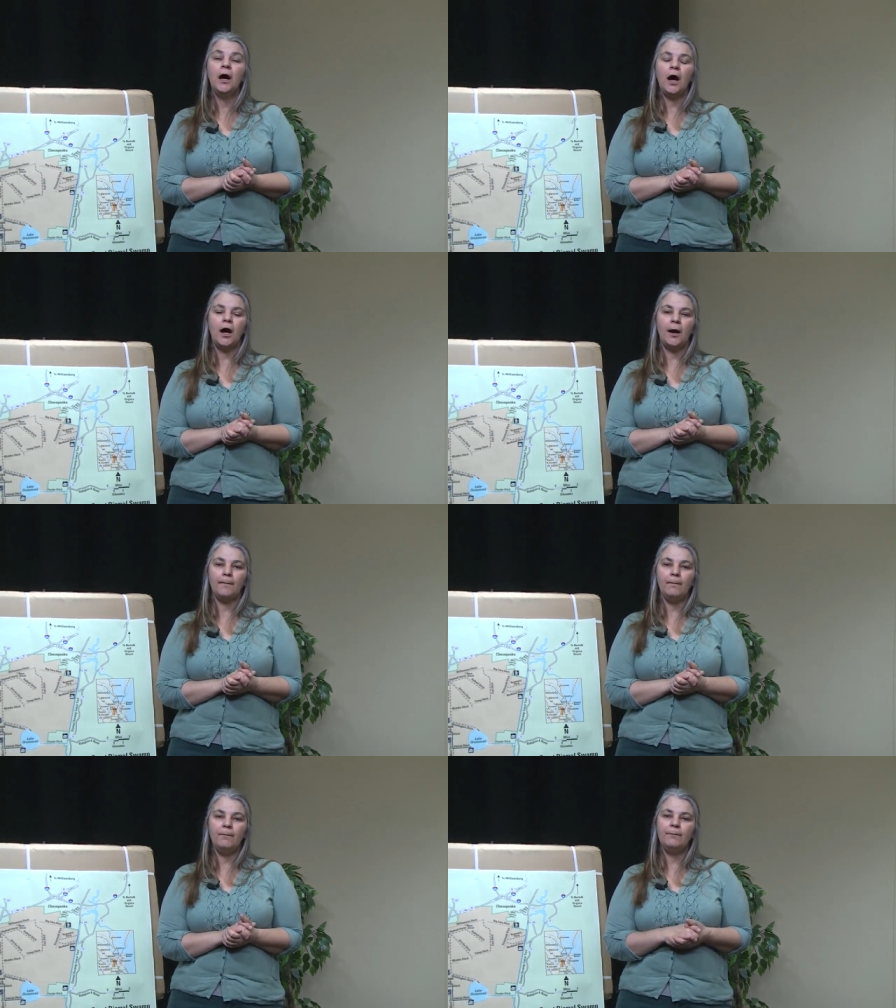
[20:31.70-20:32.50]

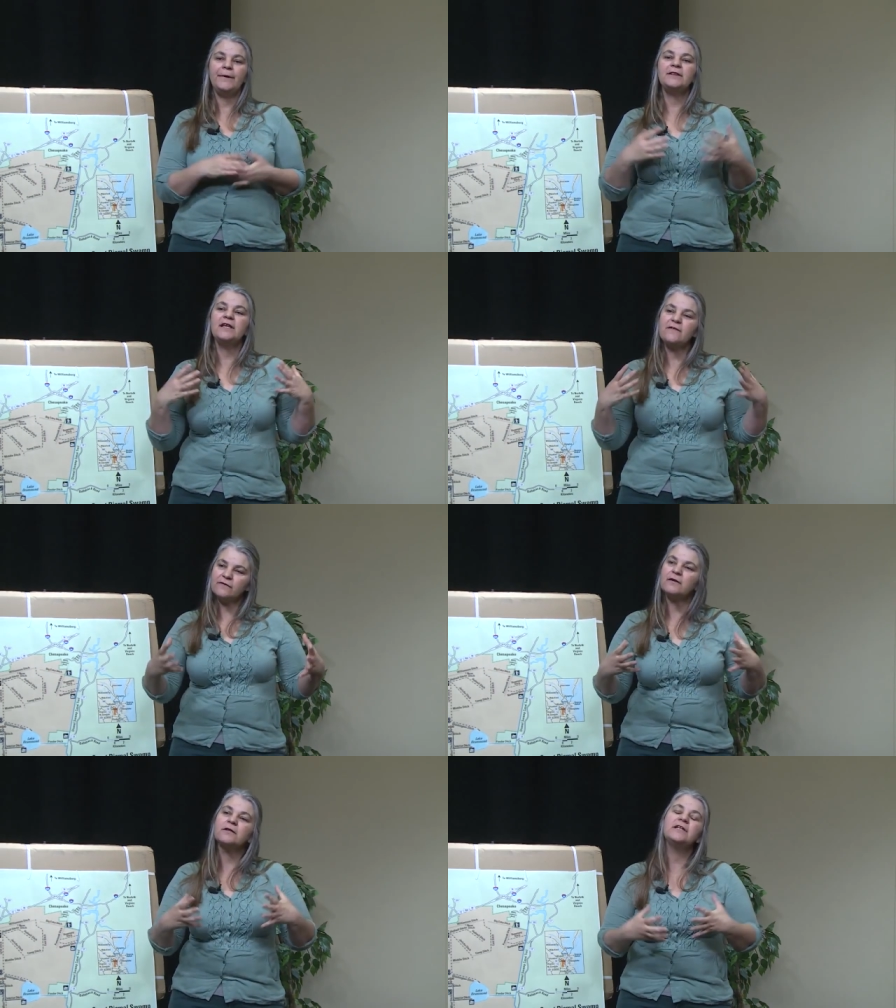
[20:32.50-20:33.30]
Um, but they
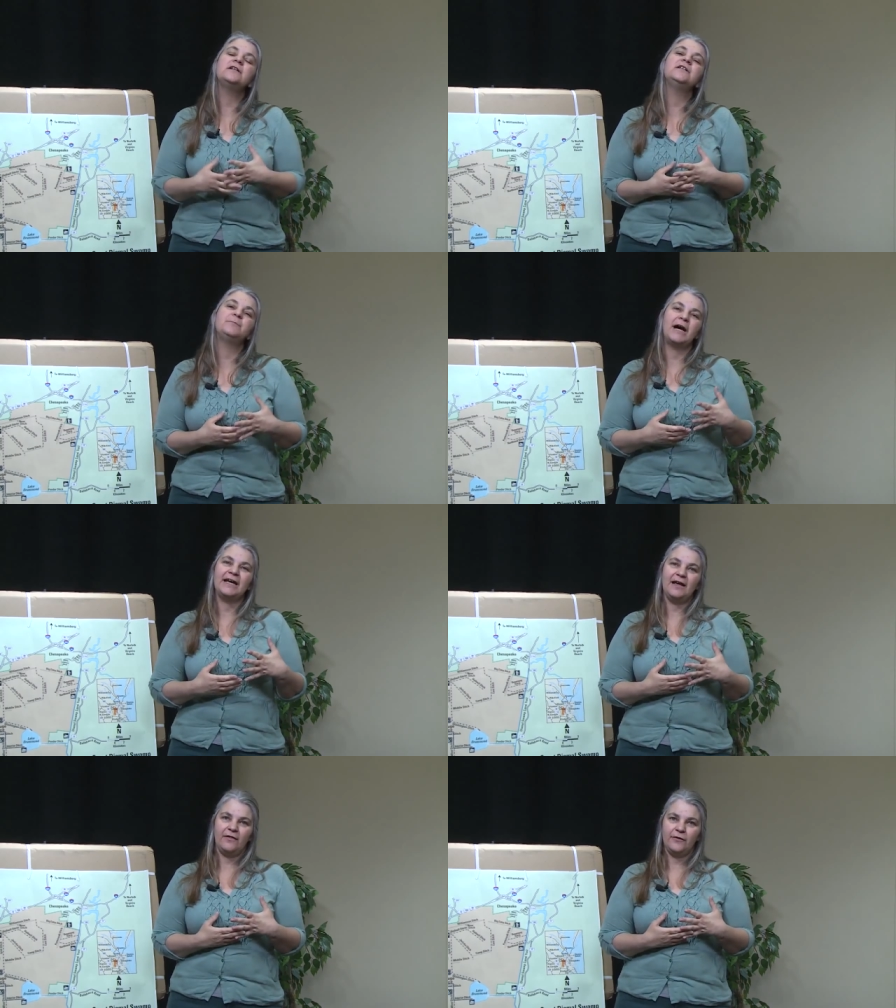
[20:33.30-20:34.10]
still needed to
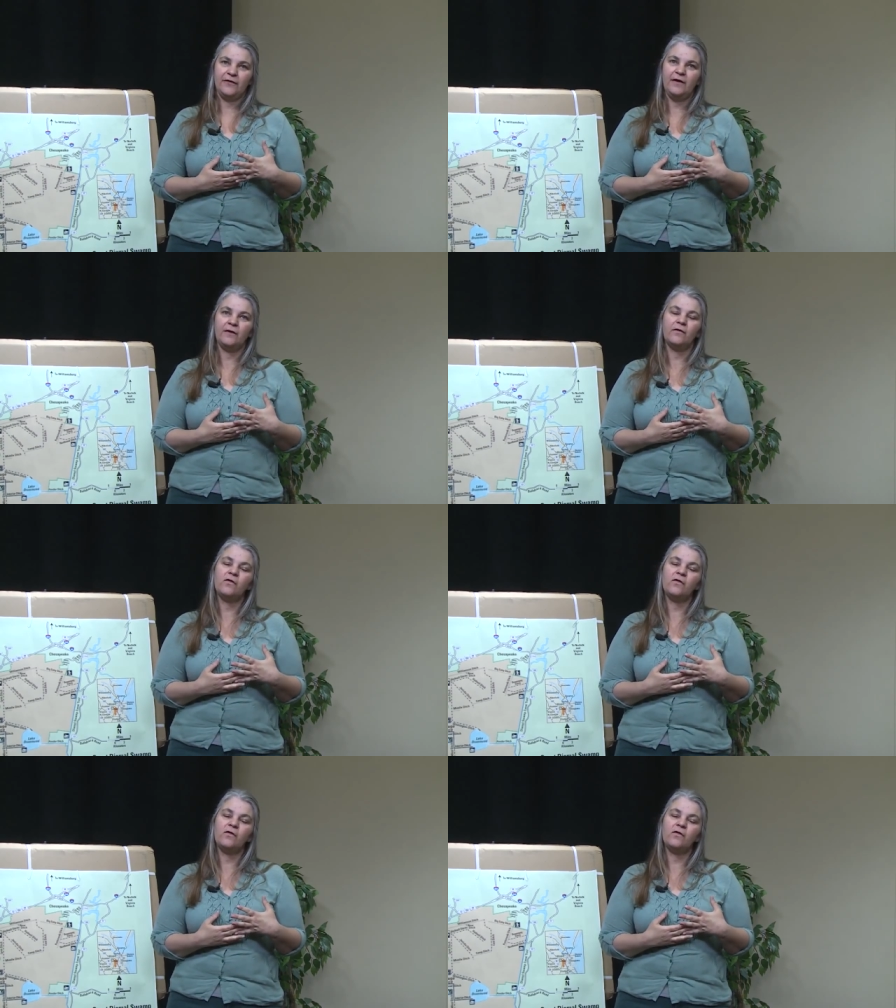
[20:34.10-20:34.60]
buy other things.